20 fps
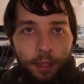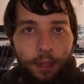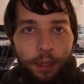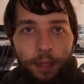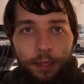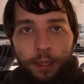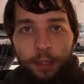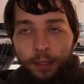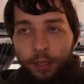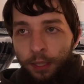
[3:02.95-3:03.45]

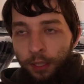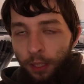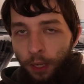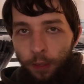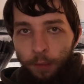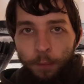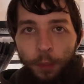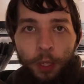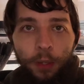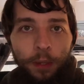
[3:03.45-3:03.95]
And then
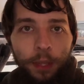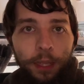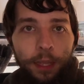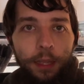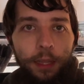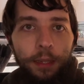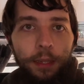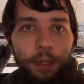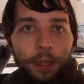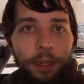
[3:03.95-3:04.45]
start building
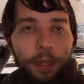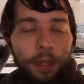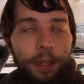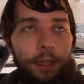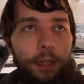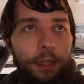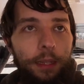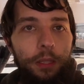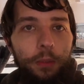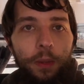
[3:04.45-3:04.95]
it
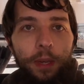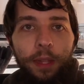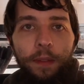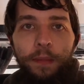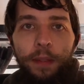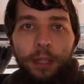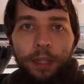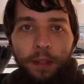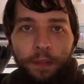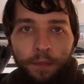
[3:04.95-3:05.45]
in
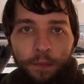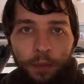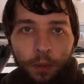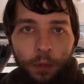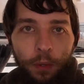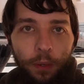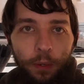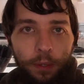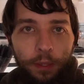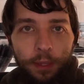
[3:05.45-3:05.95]

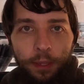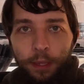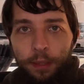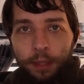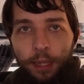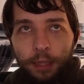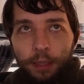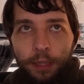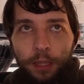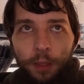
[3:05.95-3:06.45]
2054, in
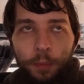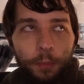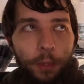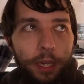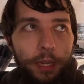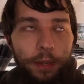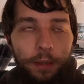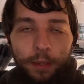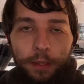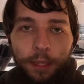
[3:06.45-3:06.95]
like the
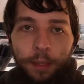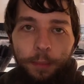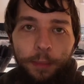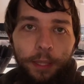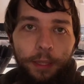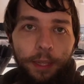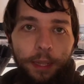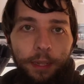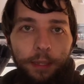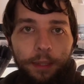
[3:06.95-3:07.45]
spring or
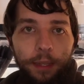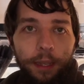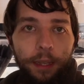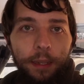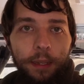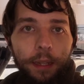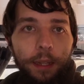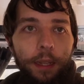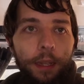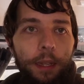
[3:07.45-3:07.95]
something like
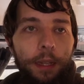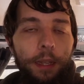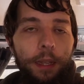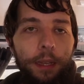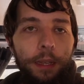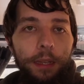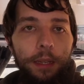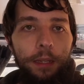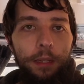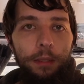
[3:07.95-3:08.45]
that,
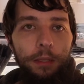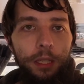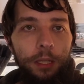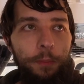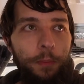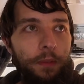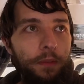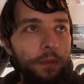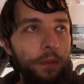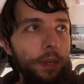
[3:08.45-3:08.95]
just
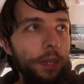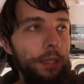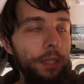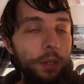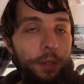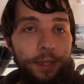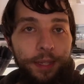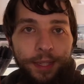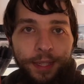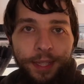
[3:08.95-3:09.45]
before I
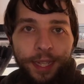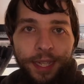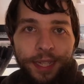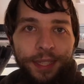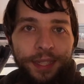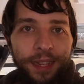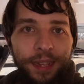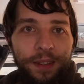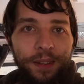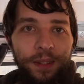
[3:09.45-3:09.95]
turn
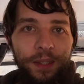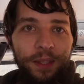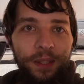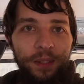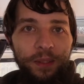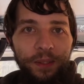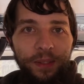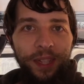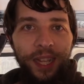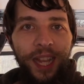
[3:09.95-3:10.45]
60 years
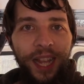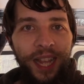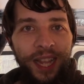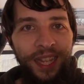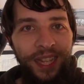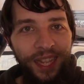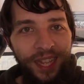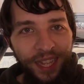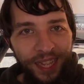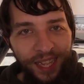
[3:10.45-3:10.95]
old,
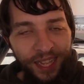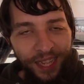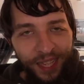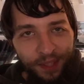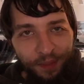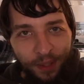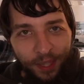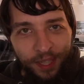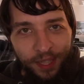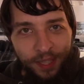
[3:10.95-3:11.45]

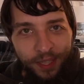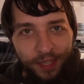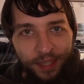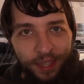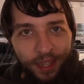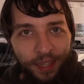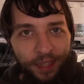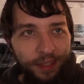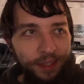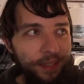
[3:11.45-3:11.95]
which is
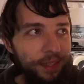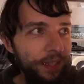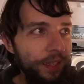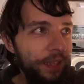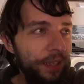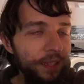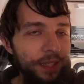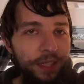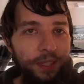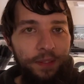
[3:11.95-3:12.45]
nuts.
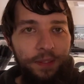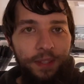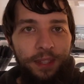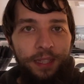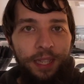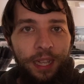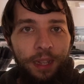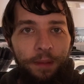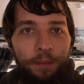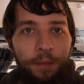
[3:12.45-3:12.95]
So for the
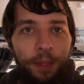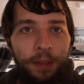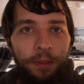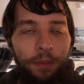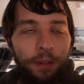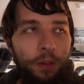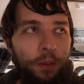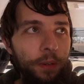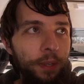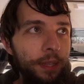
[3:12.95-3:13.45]
time of me
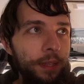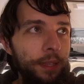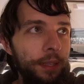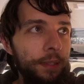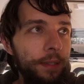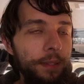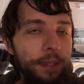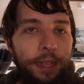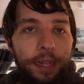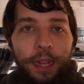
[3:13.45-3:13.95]
recording
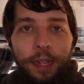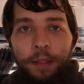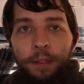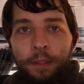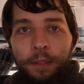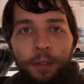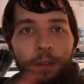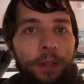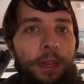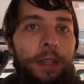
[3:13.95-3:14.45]
this, I got
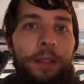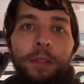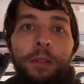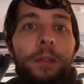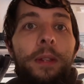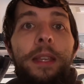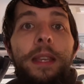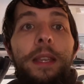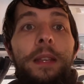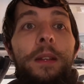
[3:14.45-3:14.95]

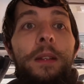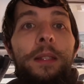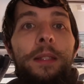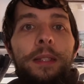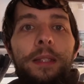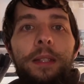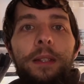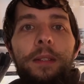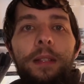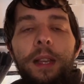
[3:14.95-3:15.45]
33 years to
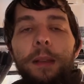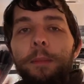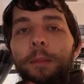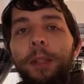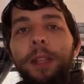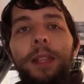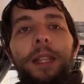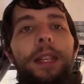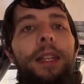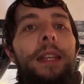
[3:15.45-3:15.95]
do that,
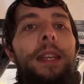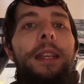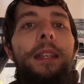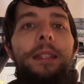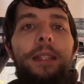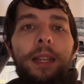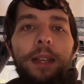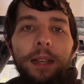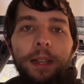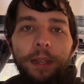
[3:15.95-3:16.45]
plenty of
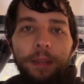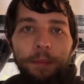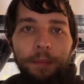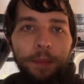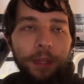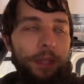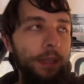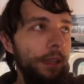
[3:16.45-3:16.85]
time.